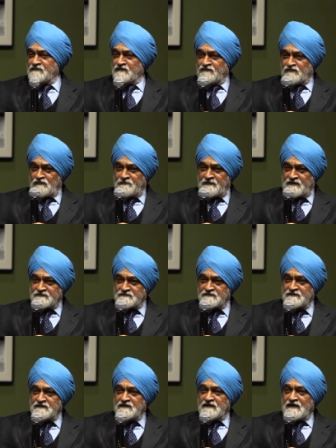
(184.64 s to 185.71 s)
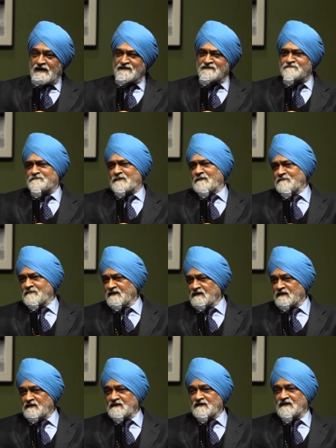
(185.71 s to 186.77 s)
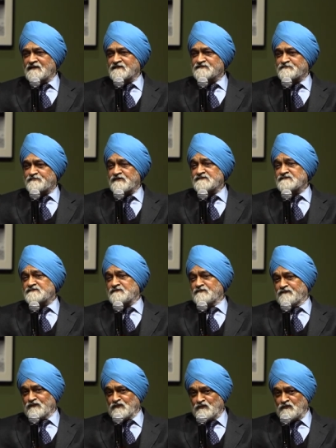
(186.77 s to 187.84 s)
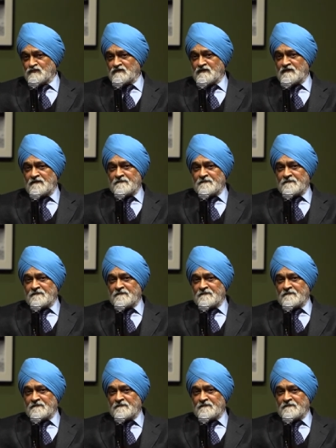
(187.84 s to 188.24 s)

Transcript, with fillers: of your party, has publicly expressed the view